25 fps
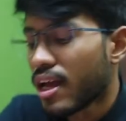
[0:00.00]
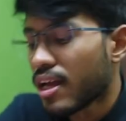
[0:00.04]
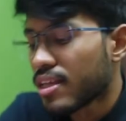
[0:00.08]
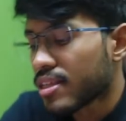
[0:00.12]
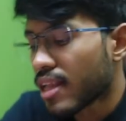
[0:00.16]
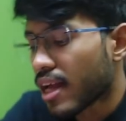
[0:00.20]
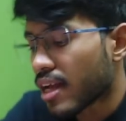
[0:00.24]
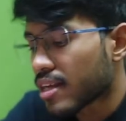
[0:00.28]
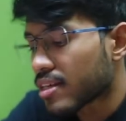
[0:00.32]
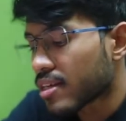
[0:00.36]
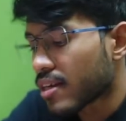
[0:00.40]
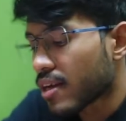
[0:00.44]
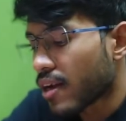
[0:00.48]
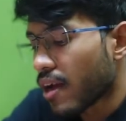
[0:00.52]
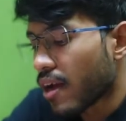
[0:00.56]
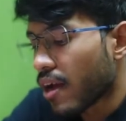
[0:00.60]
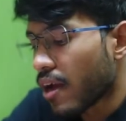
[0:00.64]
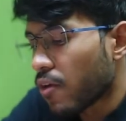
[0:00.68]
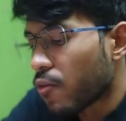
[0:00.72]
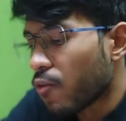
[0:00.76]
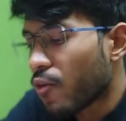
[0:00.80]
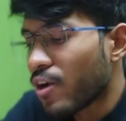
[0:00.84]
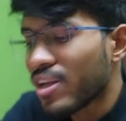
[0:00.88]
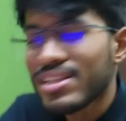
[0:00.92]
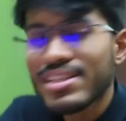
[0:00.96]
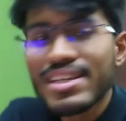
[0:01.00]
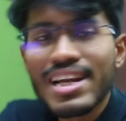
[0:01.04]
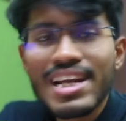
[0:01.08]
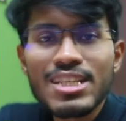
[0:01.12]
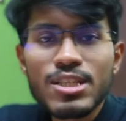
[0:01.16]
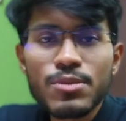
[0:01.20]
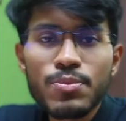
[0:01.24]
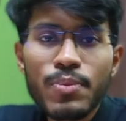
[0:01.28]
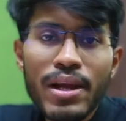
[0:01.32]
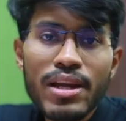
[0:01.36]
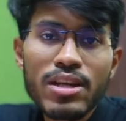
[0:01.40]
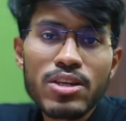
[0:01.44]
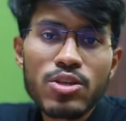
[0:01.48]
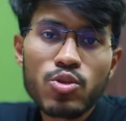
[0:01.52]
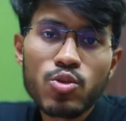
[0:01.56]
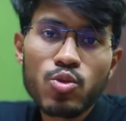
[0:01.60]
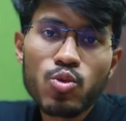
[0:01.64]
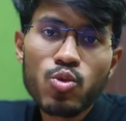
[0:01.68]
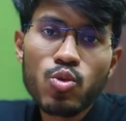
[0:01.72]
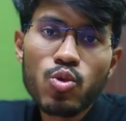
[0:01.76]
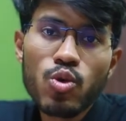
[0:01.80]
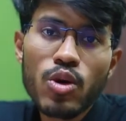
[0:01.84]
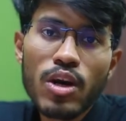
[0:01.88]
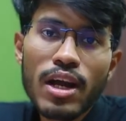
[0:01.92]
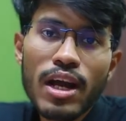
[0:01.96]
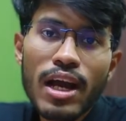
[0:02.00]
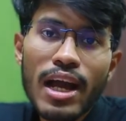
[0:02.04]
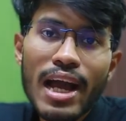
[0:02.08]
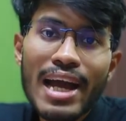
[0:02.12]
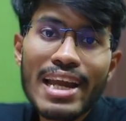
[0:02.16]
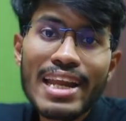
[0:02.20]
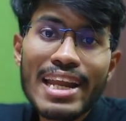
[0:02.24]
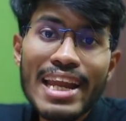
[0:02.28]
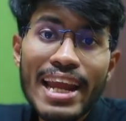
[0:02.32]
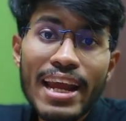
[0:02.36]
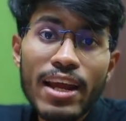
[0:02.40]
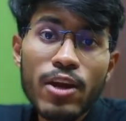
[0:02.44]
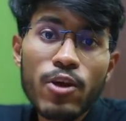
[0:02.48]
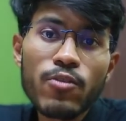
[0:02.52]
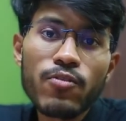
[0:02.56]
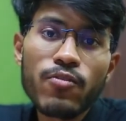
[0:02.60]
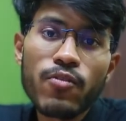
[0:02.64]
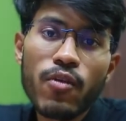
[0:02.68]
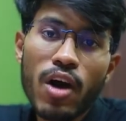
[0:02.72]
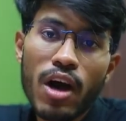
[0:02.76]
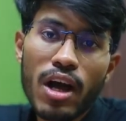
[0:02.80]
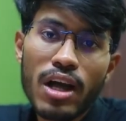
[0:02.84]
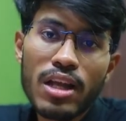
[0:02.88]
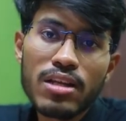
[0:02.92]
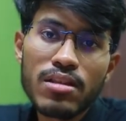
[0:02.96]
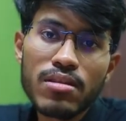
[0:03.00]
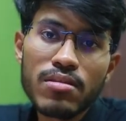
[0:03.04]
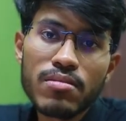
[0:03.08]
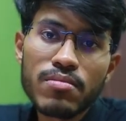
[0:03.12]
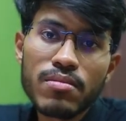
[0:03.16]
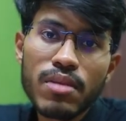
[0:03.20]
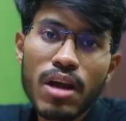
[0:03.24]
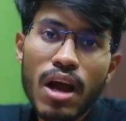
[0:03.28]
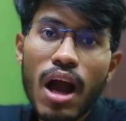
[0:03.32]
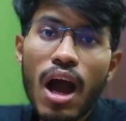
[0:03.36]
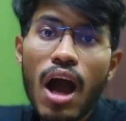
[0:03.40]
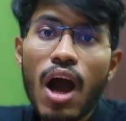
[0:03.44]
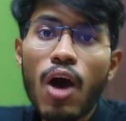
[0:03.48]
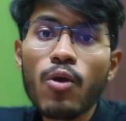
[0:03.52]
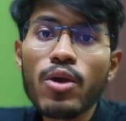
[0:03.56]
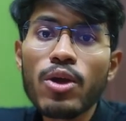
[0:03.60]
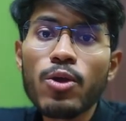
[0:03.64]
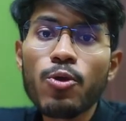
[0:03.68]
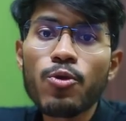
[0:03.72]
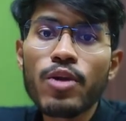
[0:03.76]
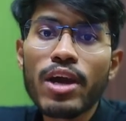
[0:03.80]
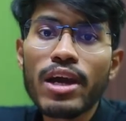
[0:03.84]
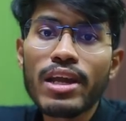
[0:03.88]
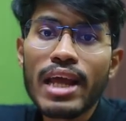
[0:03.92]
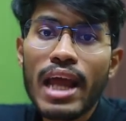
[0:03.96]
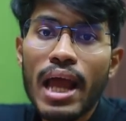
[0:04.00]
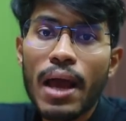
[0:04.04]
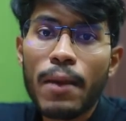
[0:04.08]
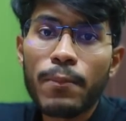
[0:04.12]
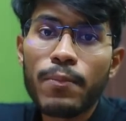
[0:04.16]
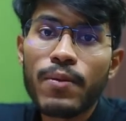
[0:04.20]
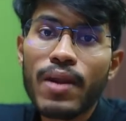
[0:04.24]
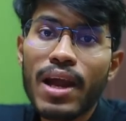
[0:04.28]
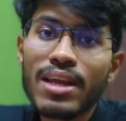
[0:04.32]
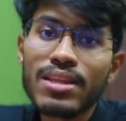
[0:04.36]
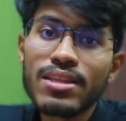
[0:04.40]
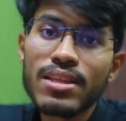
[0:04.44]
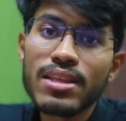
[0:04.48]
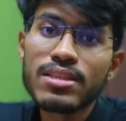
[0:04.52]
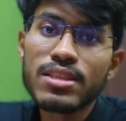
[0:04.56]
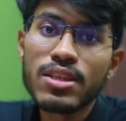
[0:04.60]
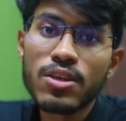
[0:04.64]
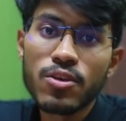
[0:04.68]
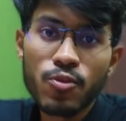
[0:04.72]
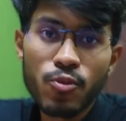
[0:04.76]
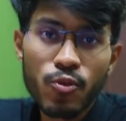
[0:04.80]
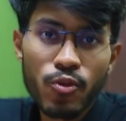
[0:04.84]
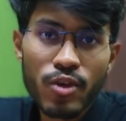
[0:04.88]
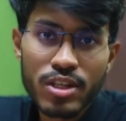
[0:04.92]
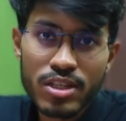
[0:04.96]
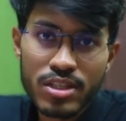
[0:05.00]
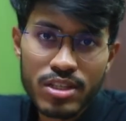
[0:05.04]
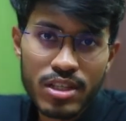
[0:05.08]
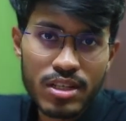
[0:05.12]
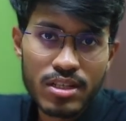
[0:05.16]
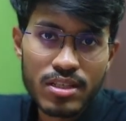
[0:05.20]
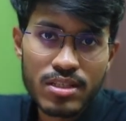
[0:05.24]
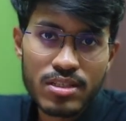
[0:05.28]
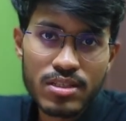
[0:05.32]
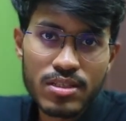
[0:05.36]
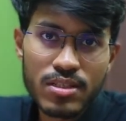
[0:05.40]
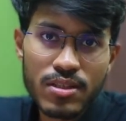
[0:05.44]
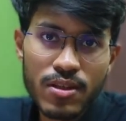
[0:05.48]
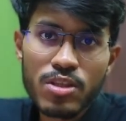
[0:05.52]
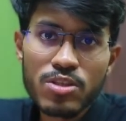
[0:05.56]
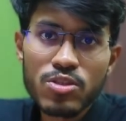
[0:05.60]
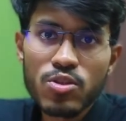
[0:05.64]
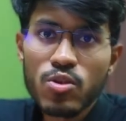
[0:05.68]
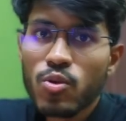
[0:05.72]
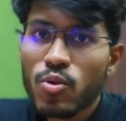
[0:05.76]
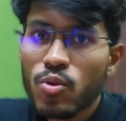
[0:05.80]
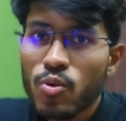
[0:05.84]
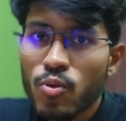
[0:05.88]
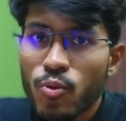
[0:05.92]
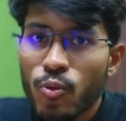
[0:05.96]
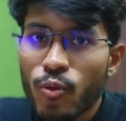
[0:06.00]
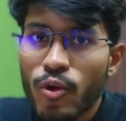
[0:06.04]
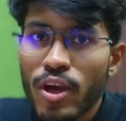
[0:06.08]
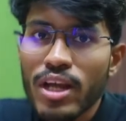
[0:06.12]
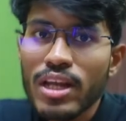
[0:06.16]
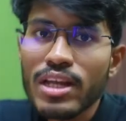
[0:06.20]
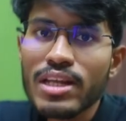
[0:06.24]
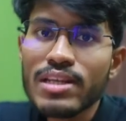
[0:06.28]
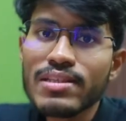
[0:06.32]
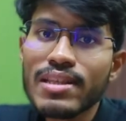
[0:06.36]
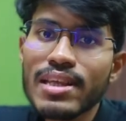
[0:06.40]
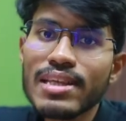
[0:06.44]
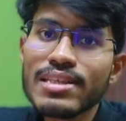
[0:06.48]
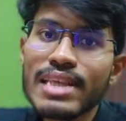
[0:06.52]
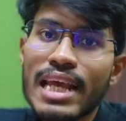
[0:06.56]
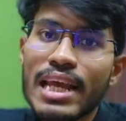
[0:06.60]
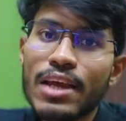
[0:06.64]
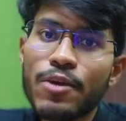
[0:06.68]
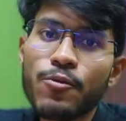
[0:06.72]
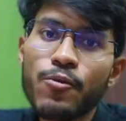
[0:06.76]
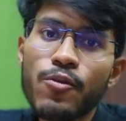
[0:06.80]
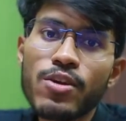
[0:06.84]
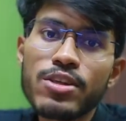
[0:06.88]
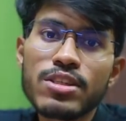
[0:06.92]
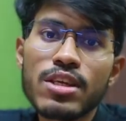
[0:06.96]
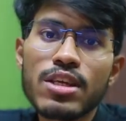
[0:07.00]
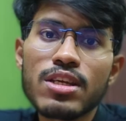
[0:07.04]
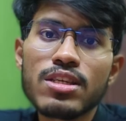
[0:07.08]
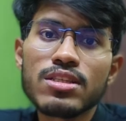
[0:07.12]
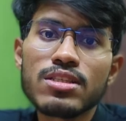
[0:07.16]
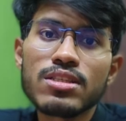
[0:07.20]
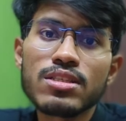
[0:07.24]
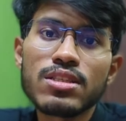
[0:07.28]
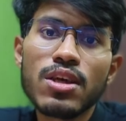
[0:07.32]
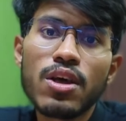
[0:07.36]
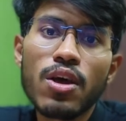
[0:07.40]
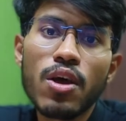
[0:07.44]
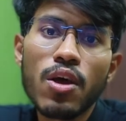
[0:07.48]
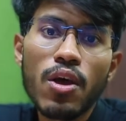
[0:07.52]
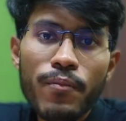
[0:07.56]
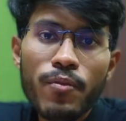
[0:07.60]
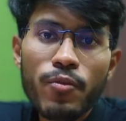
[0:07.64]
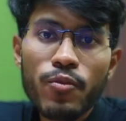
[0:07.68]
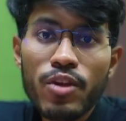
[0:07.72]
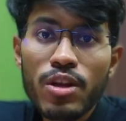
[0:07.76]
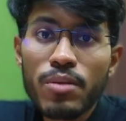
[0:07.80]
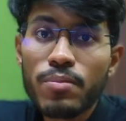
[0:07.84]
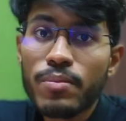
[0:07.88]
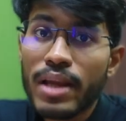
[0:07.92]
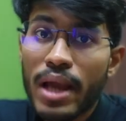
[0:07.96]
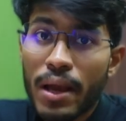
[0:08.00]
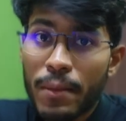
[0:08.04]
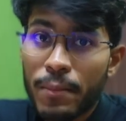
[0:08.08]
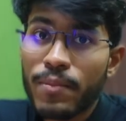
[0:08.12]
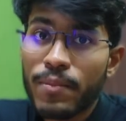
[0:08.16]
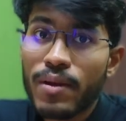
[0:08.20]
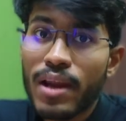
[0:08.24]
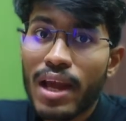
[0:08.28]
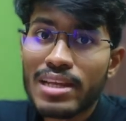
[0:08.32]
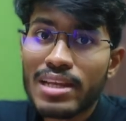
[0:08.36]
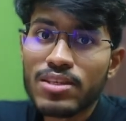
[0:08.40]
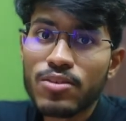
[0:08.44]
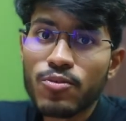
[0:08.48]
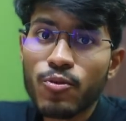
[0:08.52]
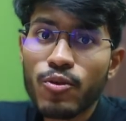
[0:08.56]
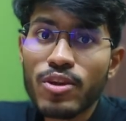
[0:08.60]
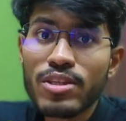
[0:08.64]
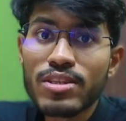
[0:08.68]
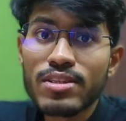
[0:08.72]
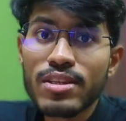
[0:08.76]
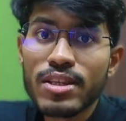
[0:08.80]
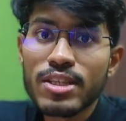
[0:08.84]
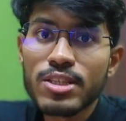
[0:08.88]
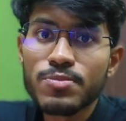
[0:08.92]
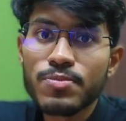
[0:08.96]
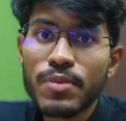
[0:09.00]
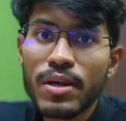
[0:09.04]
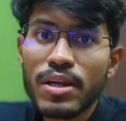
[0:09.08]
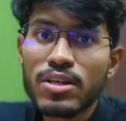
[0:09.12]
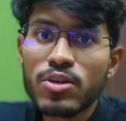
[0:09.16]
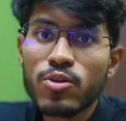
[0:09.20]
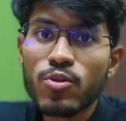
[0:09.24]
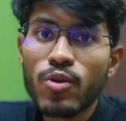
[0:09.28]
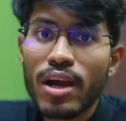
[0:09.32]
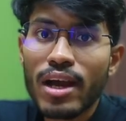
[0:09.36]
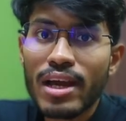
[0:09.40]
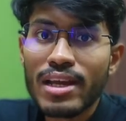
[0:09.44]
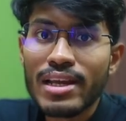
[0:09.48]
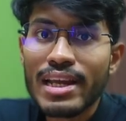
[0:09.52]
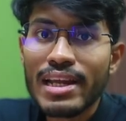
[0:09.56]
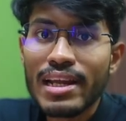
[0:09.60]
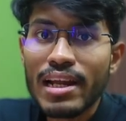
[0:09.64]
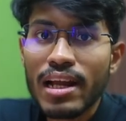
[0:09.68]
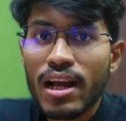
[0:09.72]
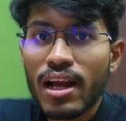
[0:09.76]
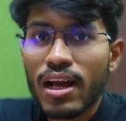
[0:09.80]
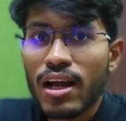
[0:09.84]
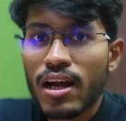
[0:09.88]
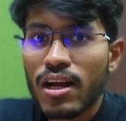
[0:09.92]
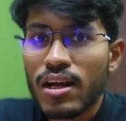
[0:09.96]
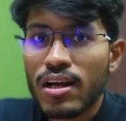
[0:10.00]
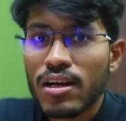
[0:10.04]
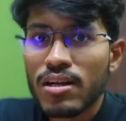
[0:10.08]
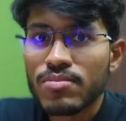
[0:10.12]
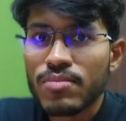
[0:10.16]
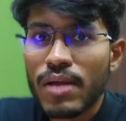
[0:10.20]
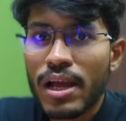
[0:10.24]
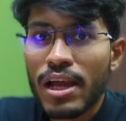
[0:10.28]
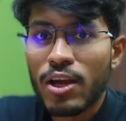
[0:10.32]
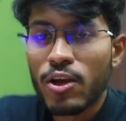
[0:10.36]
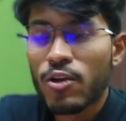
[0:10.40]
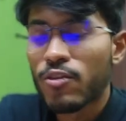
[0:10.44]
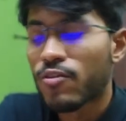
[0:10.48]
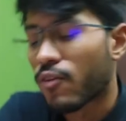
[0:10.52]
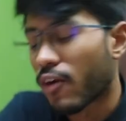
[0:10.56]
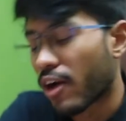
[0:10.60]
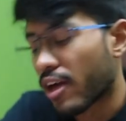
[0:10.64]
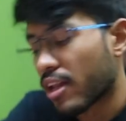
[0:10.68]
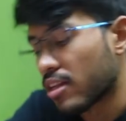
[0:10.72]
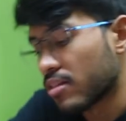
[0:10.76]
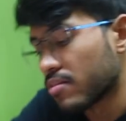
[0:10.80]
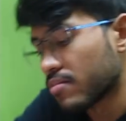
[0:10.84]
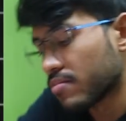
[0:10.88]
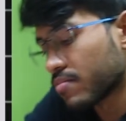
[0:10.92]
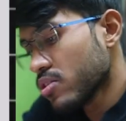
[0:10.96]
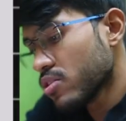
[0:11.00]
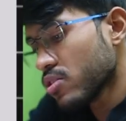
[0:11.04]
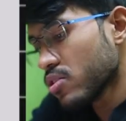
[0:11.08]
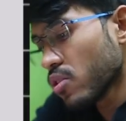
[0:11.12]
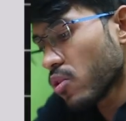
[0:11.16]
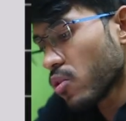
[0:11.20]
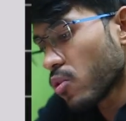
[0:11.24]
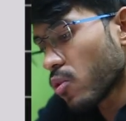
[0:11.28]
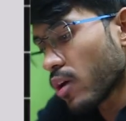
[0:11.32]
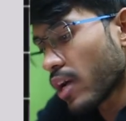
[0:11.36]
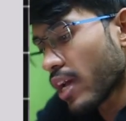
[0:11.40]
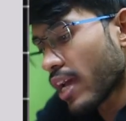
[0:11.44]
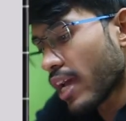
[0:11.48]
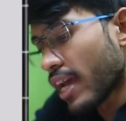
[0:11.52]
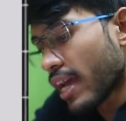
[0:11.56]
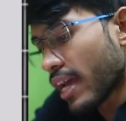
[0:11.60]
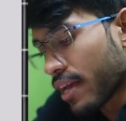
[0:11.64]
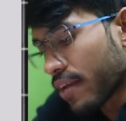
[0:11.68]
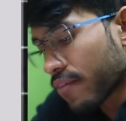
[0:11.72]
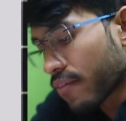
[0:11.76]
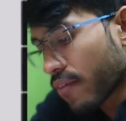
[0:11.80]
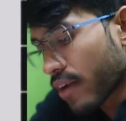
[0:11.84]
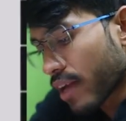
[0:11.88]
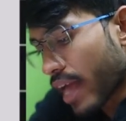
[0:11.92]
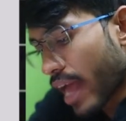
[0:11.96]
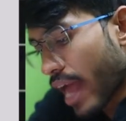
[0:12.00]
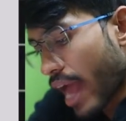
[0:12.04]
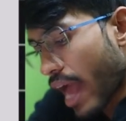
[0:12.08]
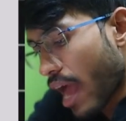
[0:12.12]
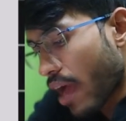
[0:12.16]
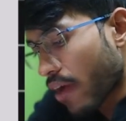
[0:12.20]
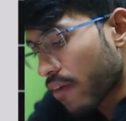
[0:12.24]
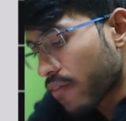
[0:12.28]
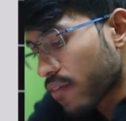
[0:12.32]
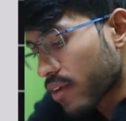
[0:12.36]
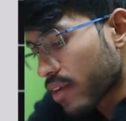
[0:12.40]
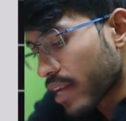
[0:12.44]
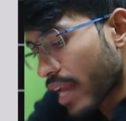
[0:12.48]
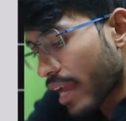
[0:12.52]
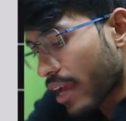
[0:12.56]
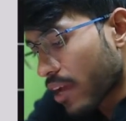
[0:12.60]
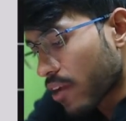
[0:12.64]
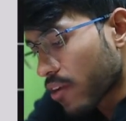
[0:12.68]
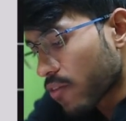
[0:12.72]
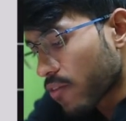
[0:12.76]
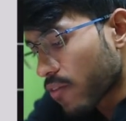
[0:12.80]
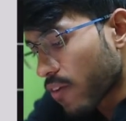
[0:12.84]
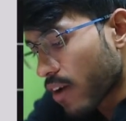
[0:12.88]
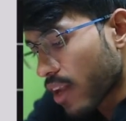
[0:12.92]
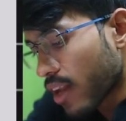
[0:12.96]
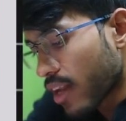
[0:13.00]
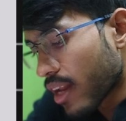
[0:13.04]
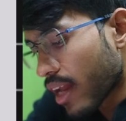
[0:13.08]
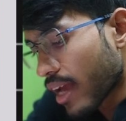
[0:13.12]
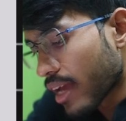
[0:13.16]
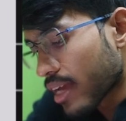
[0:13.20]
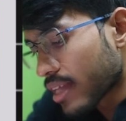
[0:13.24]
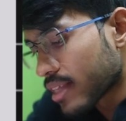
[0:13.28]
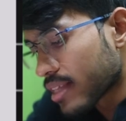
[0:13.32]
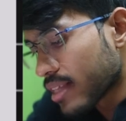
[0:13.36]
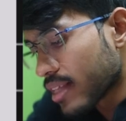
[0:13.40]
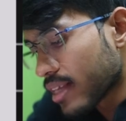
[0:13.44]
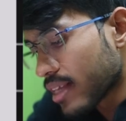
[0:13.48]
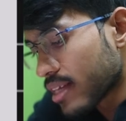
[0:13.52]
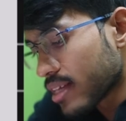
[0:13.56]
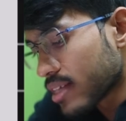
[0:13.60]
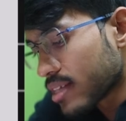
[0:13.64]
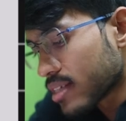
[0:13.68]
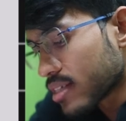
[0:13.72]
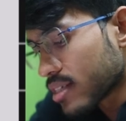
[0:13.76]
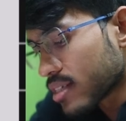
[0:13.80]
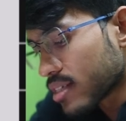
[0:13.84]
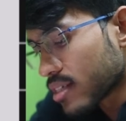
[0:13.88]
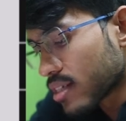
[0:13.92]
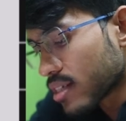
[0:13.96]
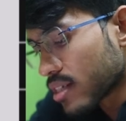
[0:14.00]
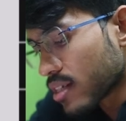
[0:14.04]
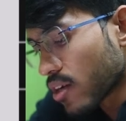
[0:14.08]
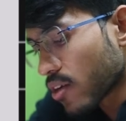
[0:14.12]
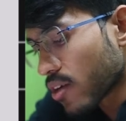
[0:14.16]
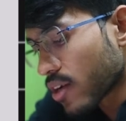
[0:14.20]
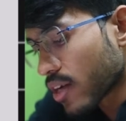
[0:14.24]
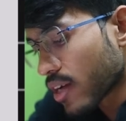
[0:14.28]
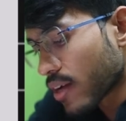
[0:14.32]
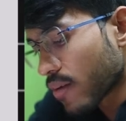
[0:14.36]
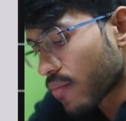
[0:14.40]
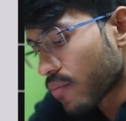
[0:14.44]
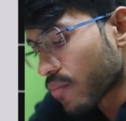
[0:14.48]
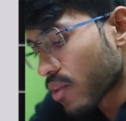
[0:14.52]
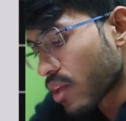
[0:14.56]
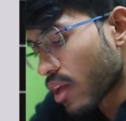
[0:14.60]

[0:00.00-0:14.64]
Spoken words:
that with respect to an aerofoil, how you can apply these equations. So when these equations will be applied with respect to an aerofoil. So if I have an aerofoil like this, okay,